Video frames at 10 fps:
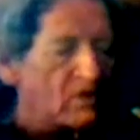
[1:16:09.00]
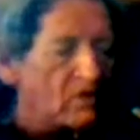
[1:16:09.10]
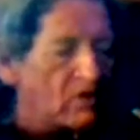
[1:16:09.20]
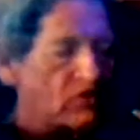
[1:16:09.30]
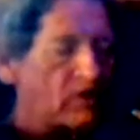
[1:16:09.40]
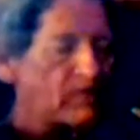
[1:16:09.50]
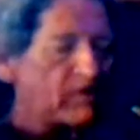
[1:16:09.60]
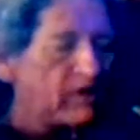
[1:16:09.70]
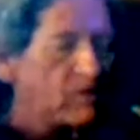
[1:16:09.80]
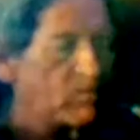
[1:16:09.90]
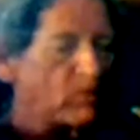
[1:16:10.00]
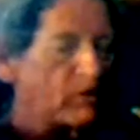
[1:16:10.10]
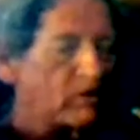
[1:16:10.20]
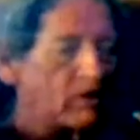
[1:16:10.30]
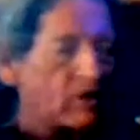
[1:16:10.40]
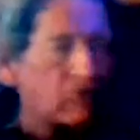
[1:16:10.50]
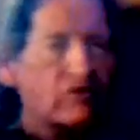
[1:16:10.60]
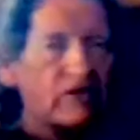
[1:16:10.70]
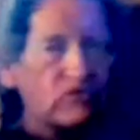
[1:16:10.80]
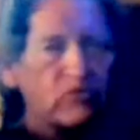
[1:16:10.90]
So every day we're working on it. So
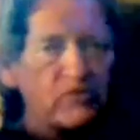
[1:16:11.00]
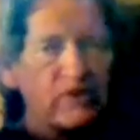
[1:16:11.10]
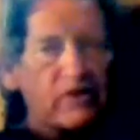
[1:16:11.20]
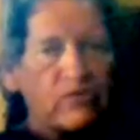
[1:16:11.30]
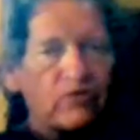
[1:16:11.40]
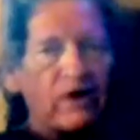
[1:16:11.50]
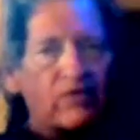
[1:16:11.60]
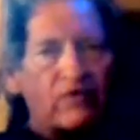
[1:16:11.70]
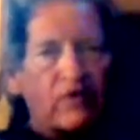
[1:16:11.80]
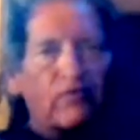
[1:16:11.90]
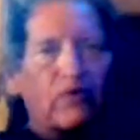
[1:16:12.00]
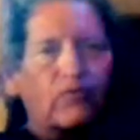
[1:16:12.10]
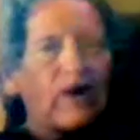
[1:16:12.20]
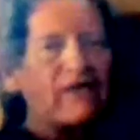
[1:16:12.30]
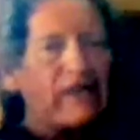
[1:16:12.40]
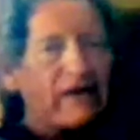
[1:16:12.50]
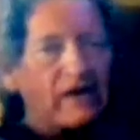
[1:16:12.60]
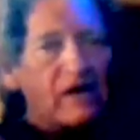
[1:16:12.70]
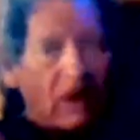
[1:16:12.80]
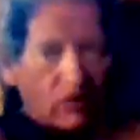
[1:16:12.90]
here's what we arrive at,
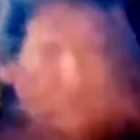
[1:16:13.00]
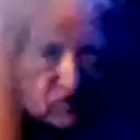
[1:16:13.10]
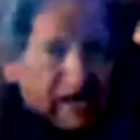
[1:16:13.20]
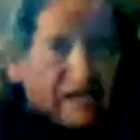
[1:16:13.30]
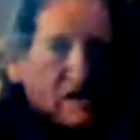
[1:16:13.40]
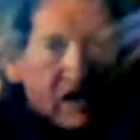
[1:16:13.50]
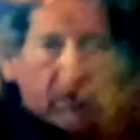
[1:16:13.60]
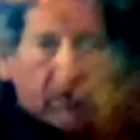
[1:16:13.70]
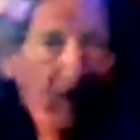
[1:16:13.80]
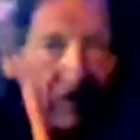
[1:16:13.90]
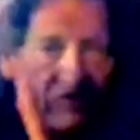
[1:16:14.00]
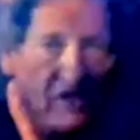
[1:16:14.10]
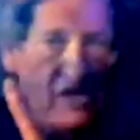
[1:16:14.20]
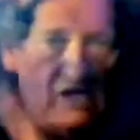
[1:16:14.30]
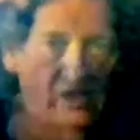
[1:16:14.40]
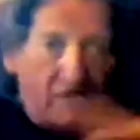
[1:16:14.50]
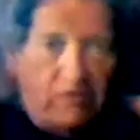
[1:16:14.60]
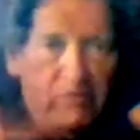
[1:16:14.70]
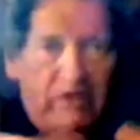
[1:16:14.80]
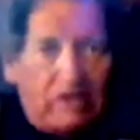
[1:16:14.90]
understanding, because
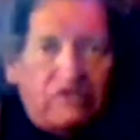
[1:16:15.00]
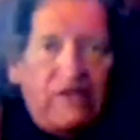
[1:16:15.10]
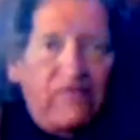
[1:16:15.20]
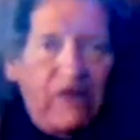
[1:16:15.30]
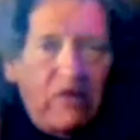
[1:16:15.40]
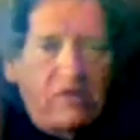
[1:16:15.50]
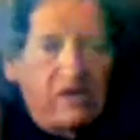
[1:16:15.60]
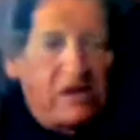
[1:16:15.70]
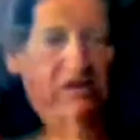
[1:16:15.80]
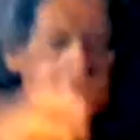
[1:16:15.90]
that fountainhead.